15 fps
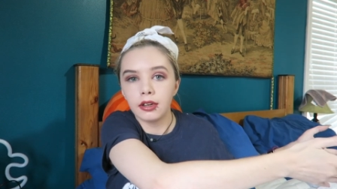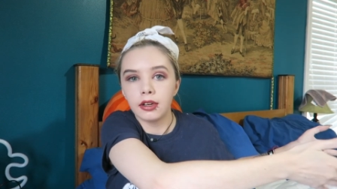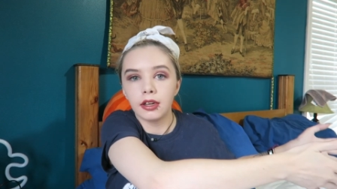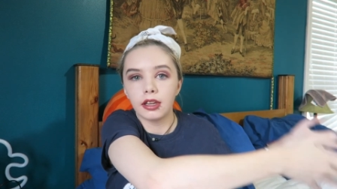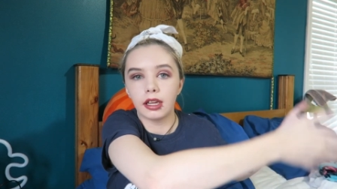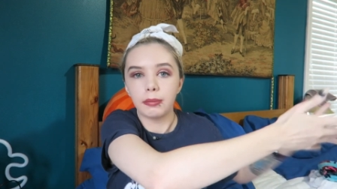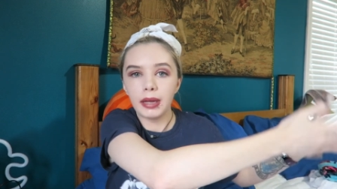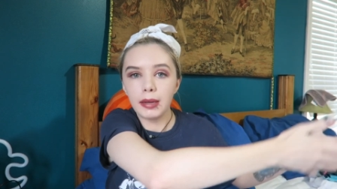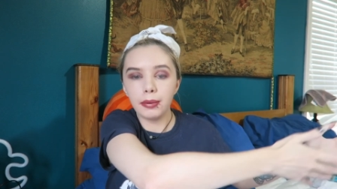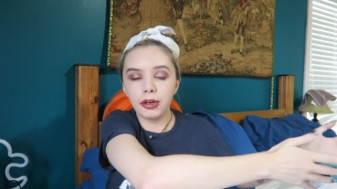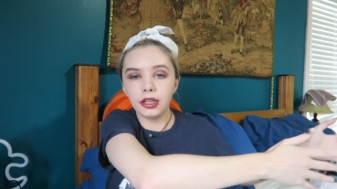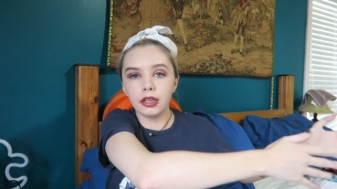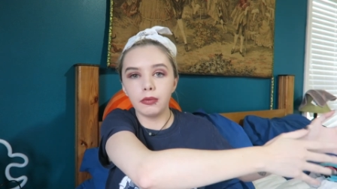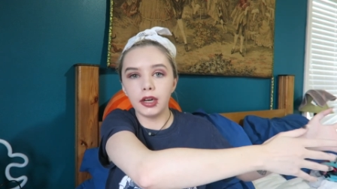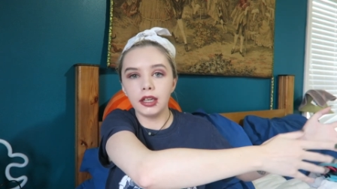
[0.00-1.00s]
in
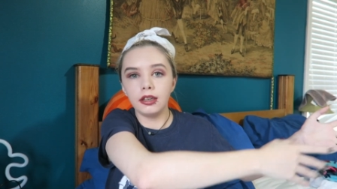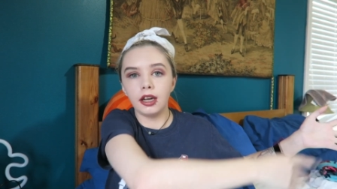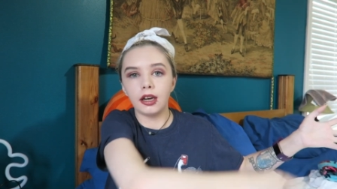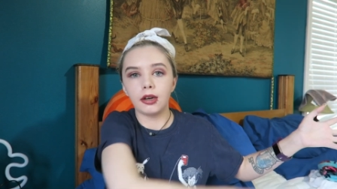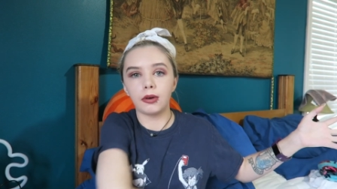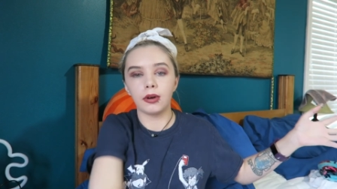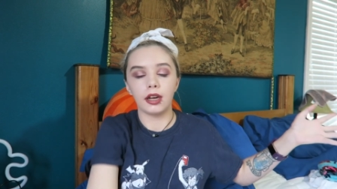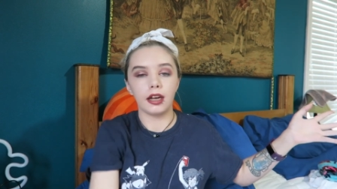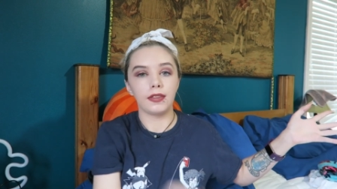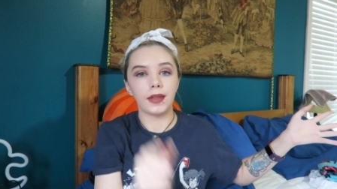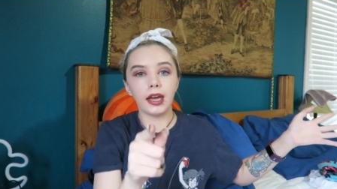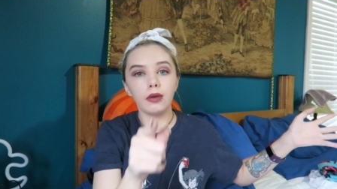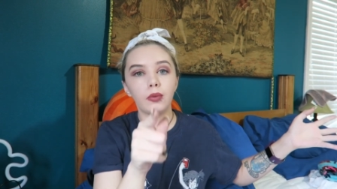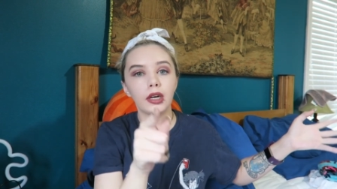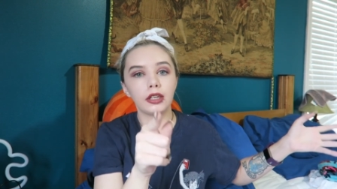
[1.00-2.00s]
the window, and
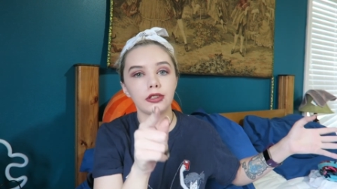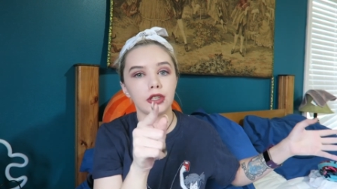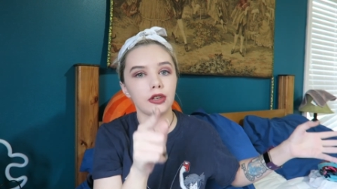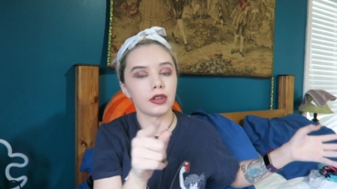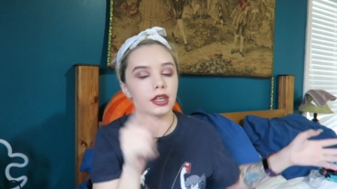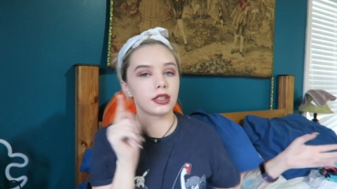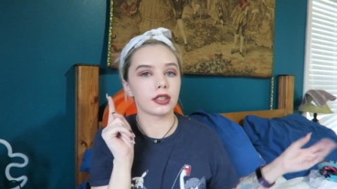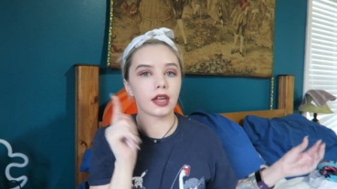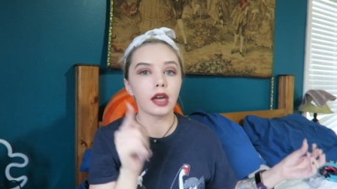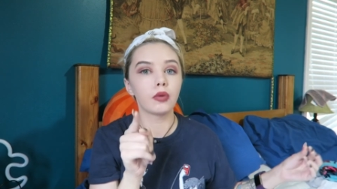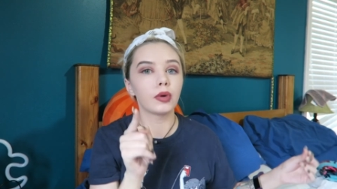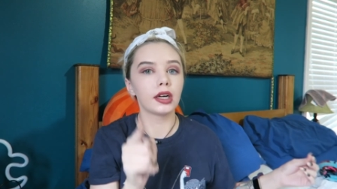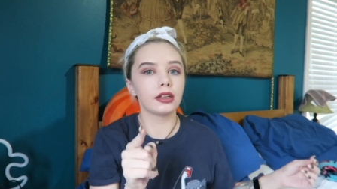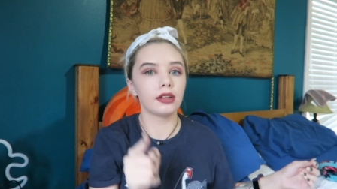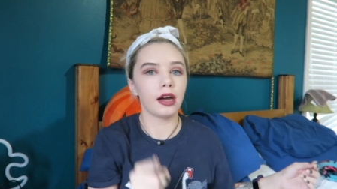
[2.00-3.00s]
they will do this, they
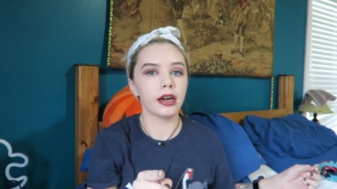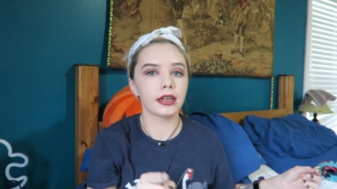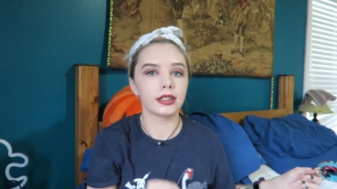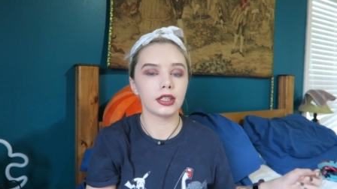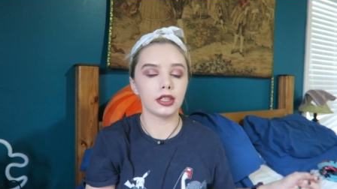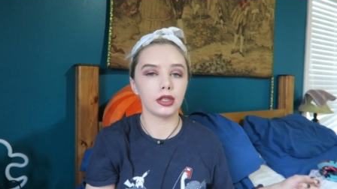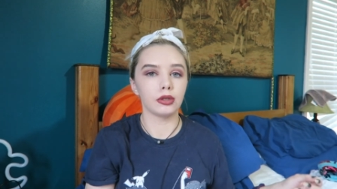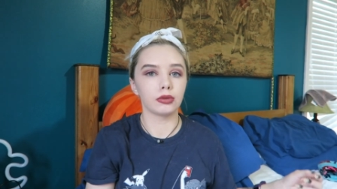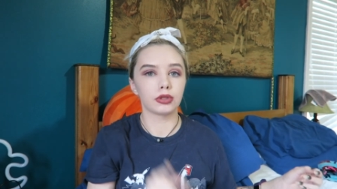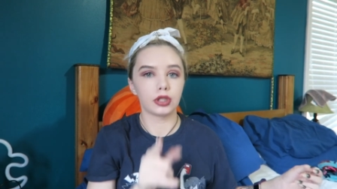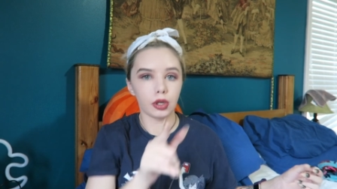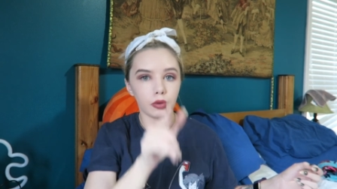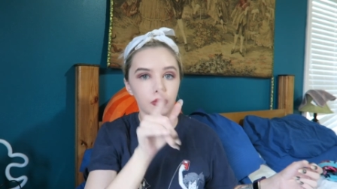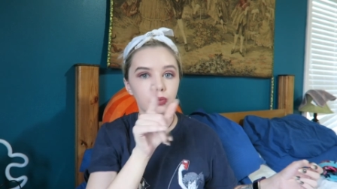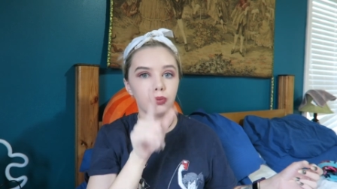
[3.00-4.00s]
will lie to you,
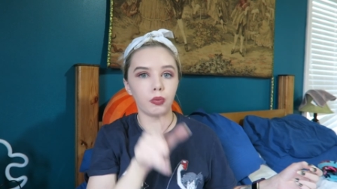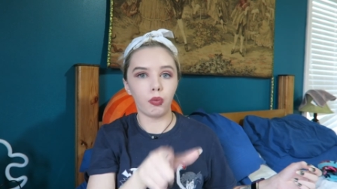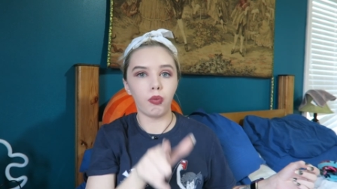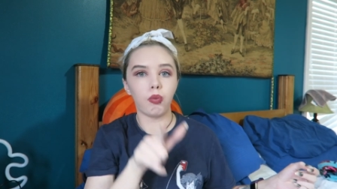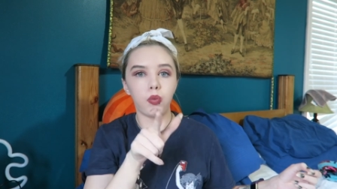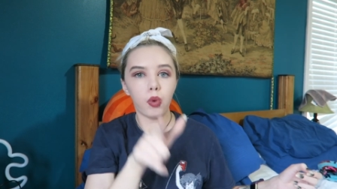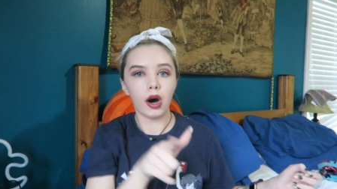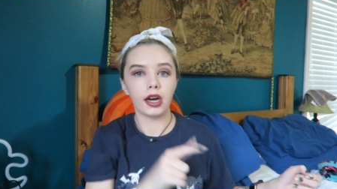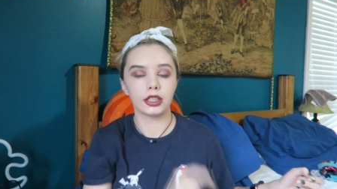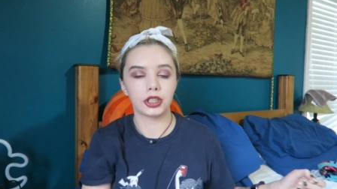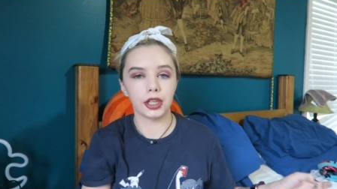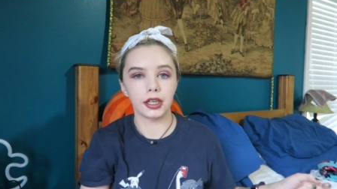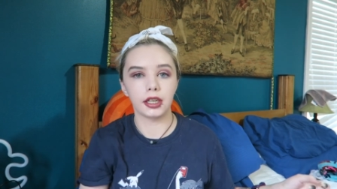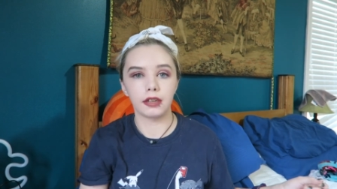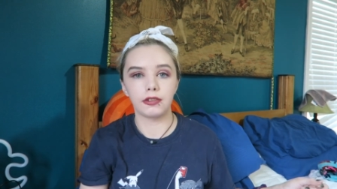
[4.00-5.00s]
so watch
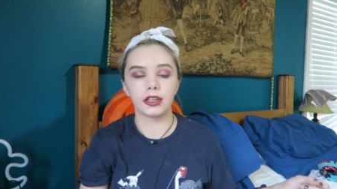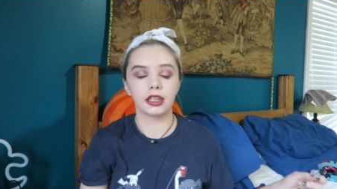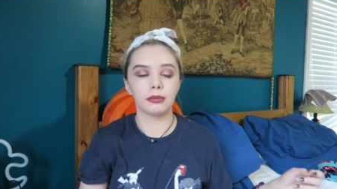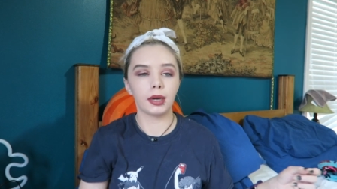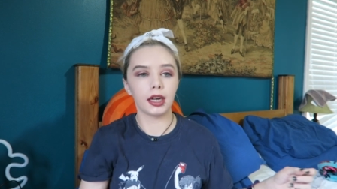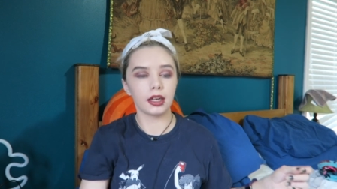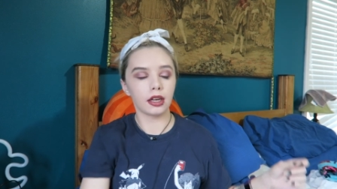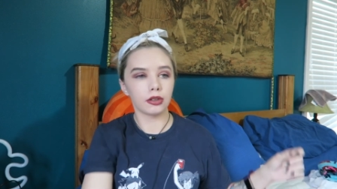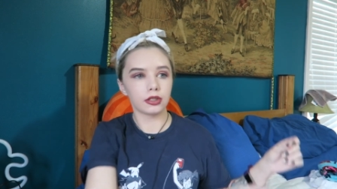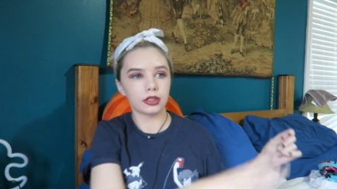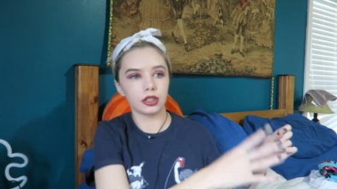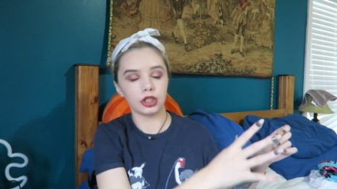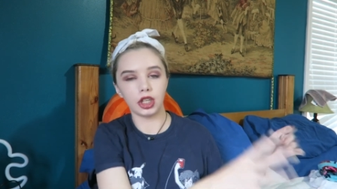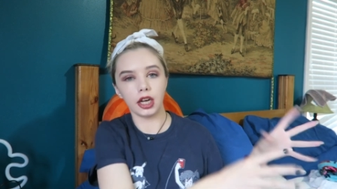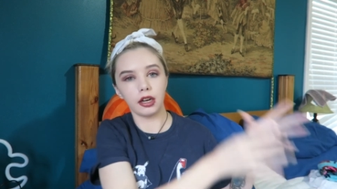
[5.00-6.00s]
it if anybody goes to
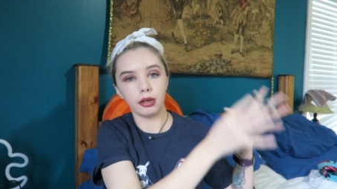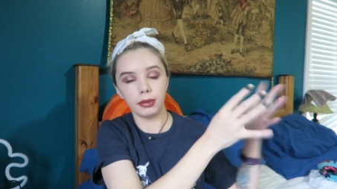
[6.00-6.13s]
jail.